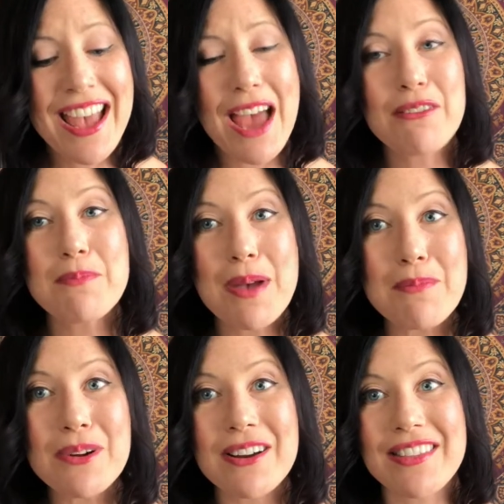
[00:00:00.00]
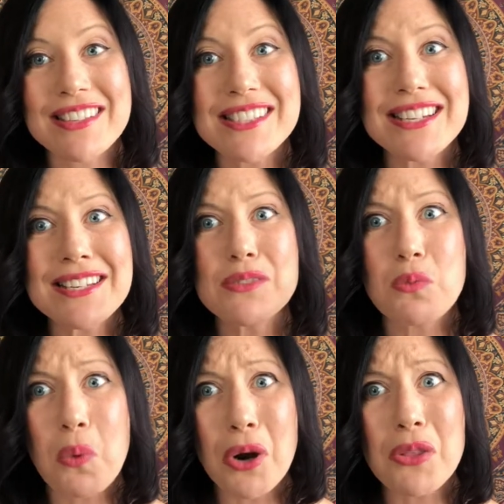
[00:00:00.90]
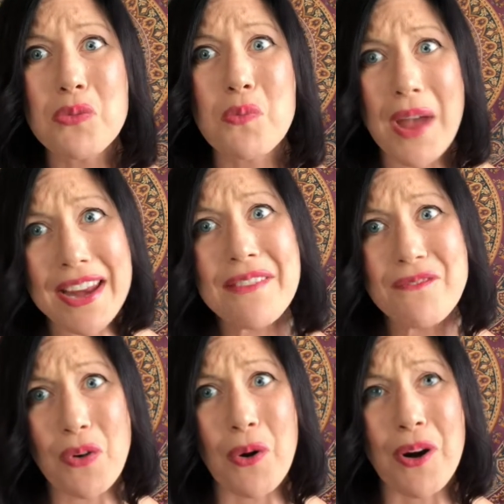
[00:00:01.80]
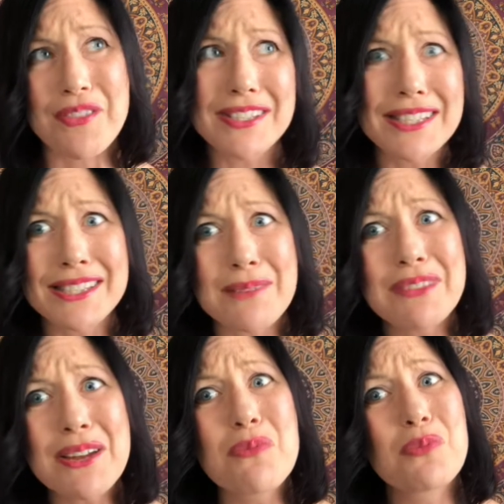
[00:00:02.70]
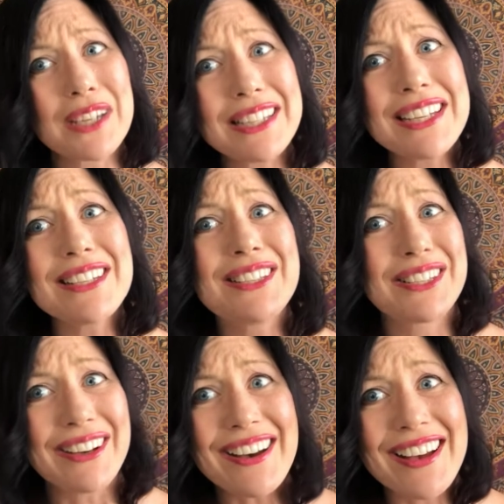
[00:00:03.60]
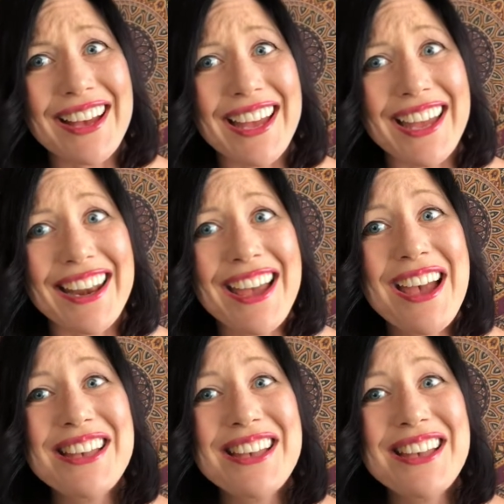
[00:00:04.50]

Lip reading: And remember, this thing is worth waiting for. This is something really good.